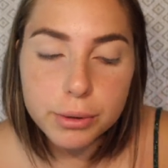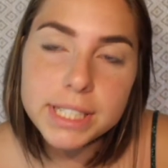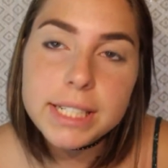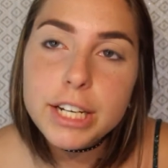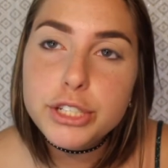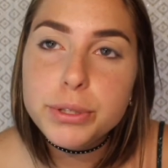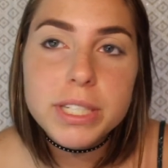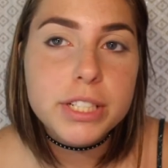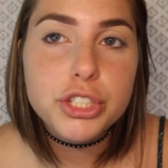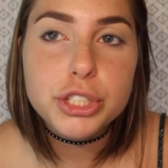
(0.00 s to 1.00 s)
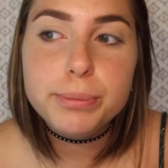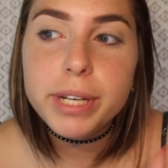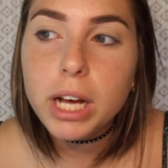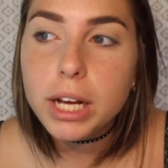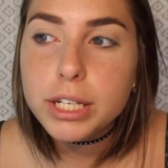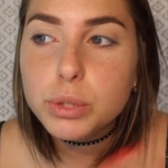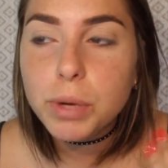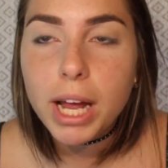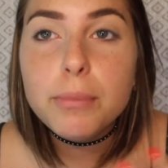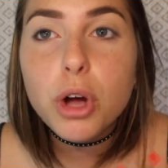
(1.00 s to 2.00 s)
the reason I do this is just because
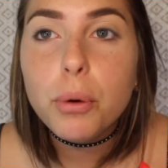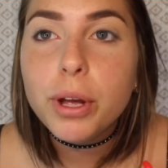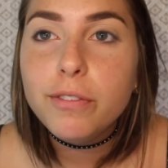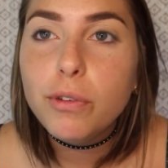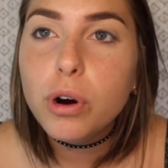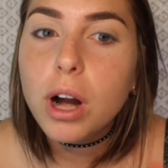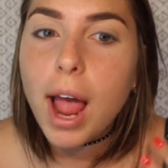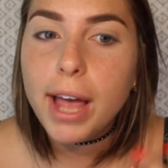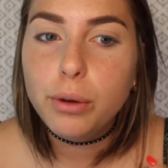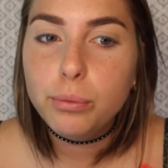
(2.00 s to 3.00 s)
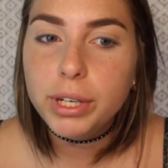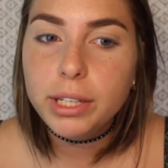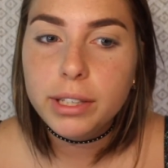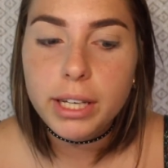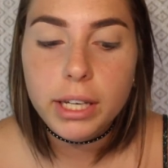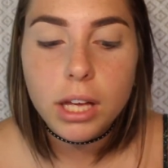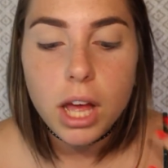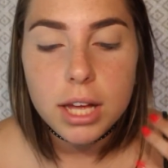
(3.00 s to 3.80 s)
when I'm going for a really